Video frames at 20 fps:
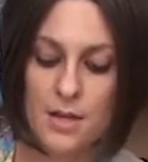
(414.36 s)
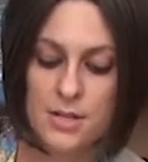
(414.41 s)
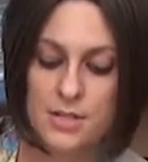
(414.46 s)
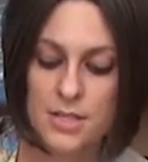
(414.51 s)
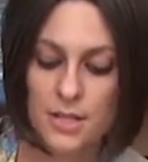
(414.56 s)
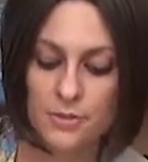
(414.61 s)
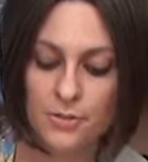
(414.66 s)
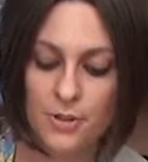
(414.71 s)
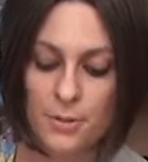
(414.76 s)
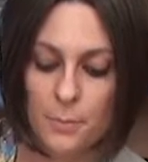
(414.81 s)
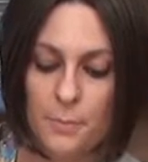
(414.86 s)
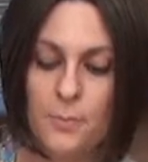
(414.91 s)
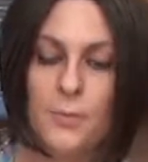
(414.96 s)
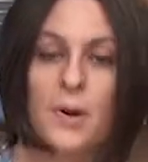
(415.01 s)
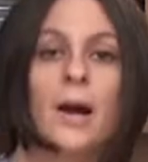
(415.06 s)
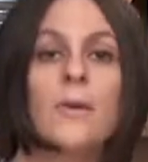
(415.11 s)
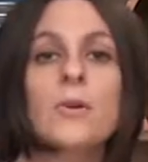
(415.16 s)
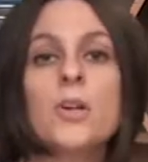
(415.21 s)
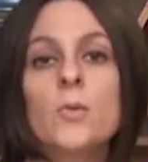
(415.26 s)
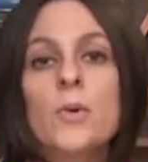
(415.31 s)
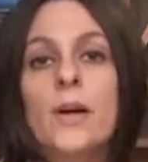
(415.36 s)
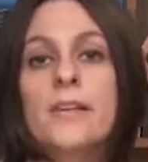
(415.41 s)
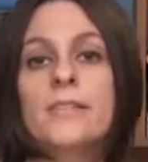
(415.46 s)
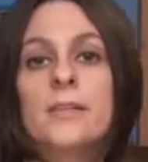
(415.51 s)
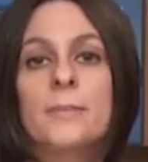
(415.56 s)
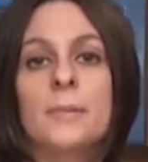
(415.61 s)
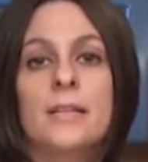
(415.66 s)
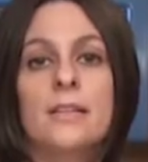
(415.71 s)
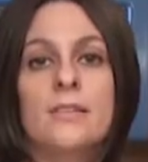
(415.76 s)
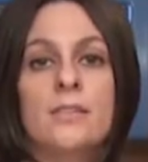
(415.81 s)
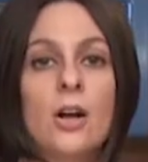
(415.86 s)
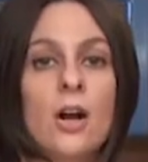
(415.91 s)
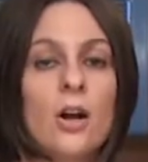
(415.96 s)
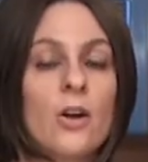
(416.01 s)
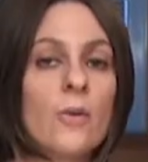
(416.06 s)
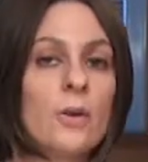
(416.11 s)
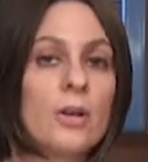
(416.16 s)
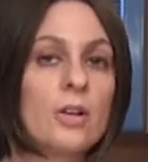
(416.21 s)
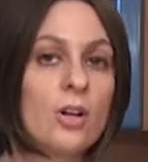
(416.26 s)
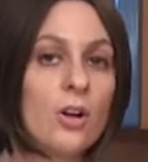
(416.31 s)
Different brownie recipes are
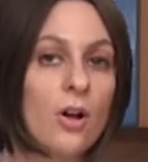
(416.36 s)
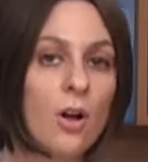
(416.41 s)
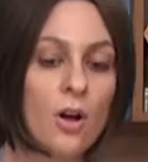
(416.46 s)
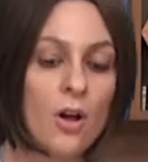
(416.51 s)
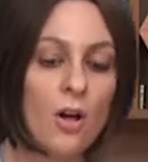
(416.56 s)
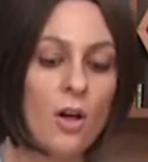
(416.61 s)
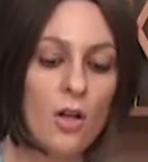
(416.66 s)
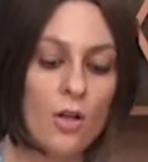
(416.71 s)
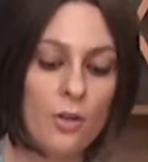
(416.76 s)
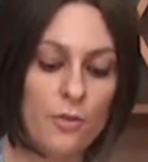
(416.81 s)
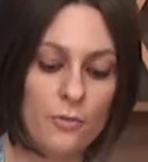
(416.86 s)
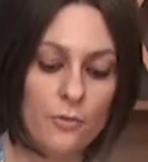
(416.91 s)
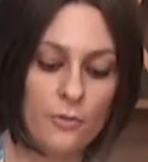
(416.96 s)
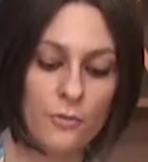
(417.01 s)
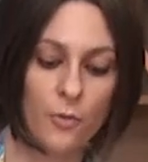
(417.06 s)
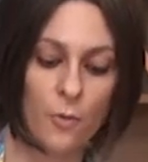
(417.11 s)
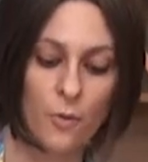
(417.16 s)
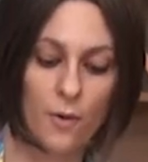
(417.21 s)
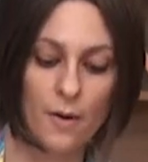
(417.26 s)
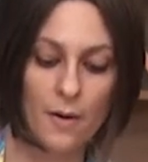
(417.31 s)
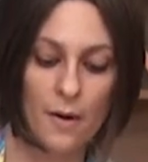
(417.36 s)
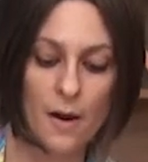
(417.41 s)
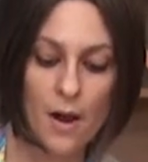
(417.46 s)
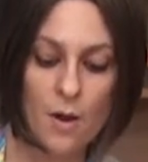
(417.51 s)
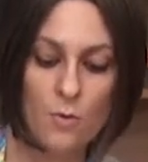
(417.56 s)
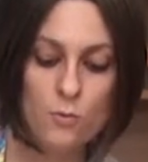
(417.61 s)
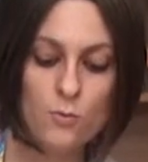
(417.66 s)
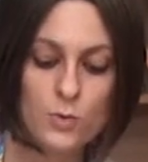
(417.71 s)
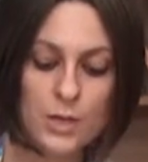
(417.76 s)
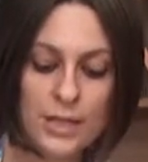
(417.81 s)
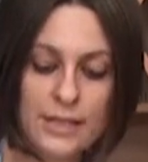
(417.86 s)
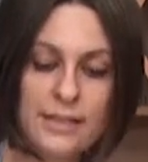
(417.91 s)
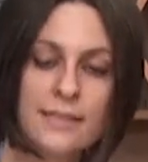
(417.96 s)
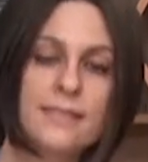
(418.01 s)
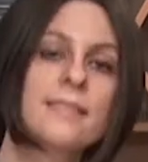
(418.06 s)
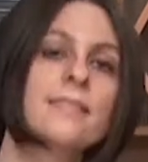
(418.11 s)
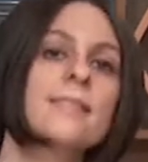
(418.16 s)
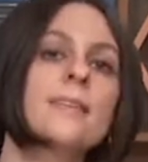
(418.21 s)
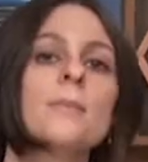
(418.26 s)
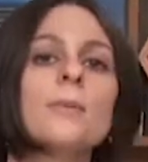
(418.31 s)
going to call for really
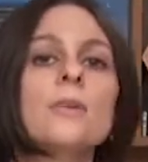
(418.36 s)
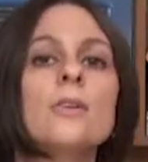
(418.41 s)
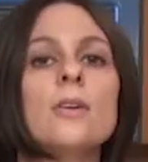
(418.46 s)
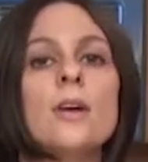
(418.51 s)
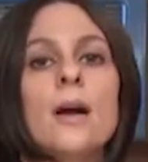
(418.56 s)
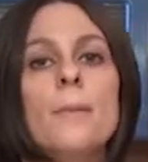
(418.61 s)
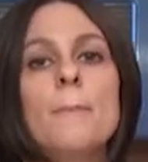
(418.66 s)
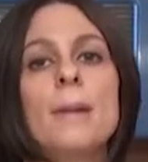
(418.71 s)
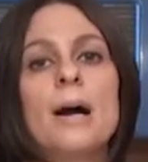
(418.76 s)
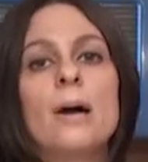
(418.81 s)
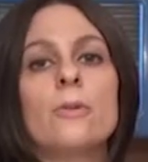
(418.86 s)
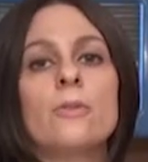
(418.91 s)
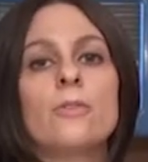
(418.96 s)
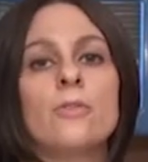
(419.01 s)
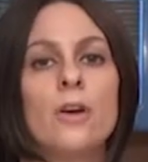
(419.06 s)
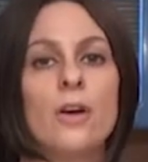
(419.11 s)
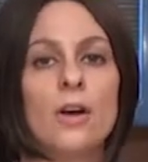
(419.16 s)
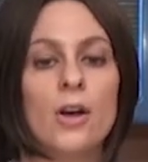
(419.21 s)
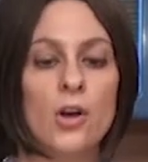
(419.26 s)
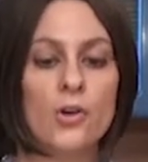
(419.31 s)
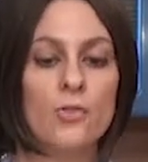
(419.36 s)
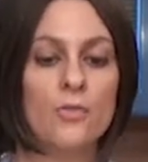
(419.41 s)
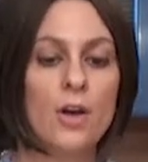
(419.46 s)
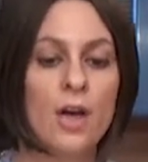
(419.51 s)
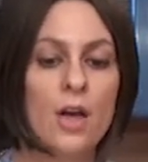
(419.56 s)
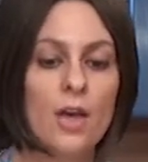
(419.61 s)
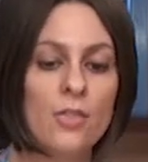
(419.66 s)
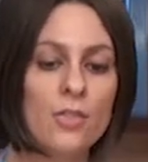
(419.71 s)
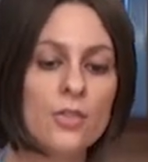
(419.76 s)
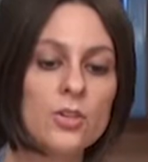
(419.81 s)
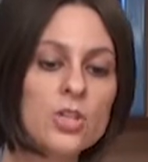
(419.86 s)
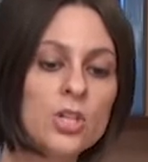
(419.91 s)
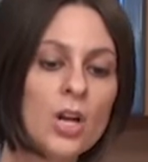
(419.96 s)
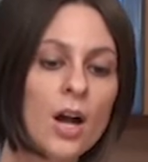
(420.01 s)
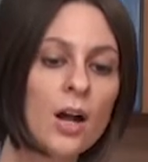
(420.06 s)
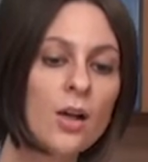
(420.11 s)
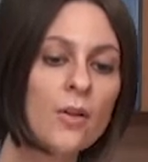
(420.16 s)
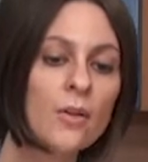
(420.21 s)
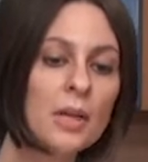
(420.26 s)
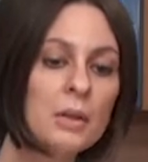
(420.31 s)
similar amounts of the
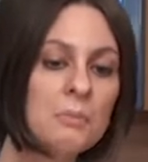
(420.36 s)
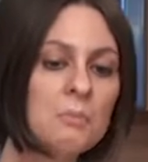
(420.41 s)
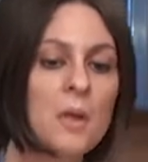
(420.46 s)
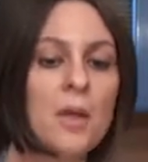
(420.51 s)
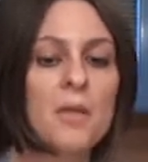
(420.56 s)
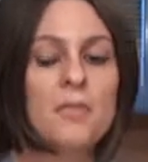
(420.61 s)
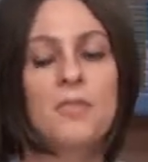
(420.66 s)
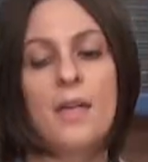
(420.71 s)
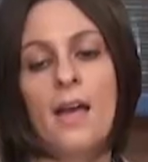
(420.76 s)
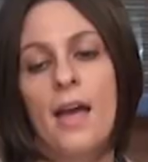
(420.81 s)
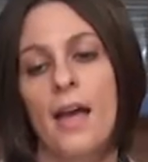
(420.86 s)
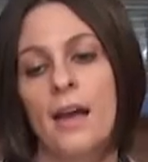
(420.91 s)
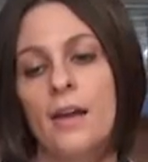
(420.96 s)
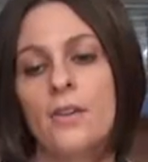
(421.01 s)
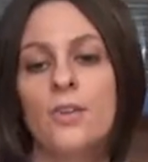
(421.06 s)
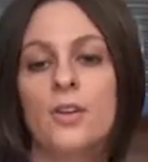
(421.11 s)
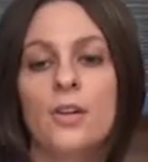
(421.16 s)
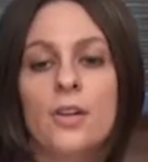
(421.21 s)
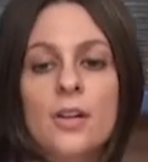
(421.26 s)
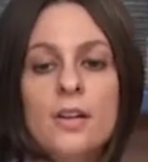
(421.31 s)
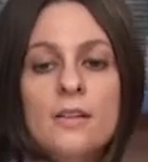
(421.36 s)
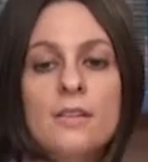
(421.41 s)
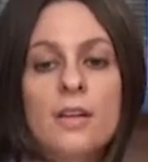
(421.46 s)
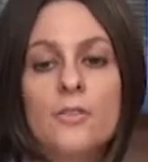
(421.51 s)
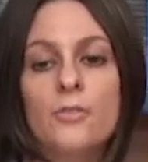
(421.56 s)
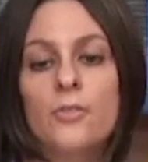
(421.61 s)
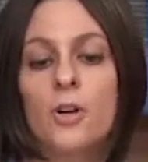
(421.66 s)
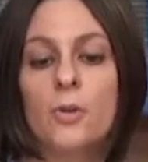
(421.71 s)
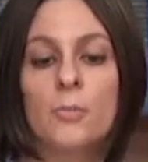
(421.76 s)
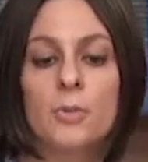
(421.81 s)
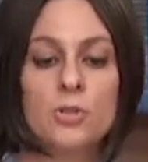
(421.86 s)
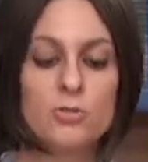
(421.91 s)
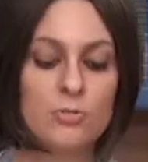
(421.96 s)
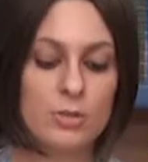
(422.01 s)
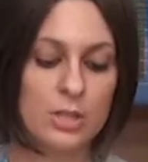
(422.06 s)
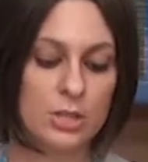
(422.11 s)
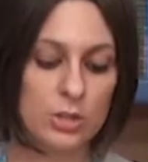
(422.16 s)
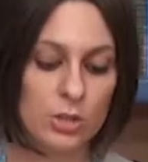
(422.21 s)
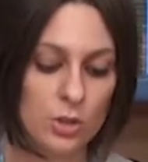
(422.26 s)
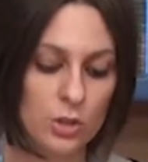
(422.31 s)
chocolate. The eggs are going to differ
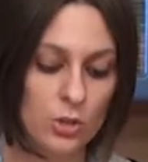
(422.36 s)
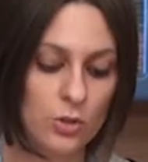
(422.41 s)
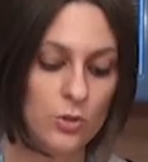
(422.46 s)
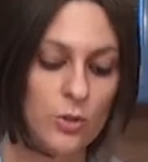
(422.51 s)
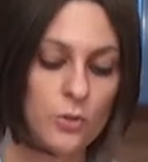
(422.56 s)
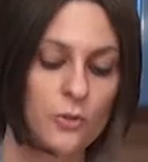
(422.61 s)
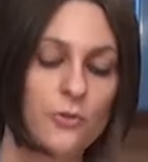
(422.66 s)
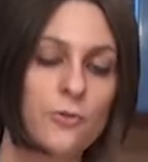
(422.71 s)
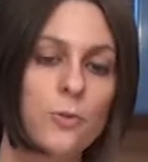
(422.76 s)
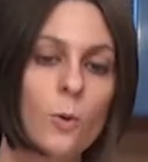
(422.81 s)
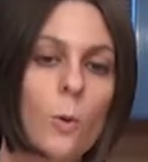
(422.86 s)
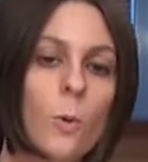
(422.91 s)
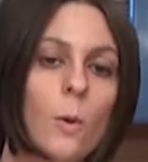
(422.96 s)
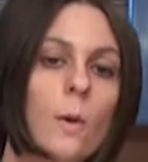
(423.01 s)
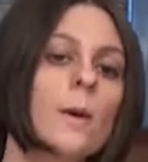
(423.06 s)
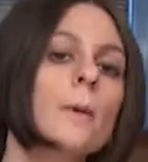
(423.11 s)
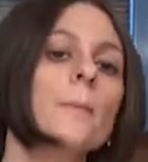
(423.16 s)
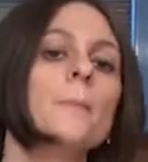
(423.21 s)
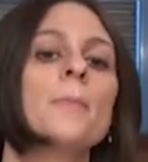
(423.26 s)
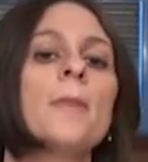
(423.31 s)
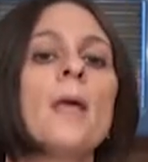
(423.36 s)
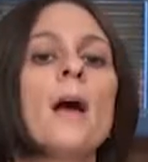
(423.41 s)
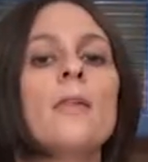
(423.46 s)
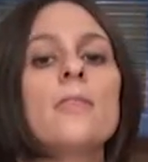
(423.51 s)
between 2 to 4.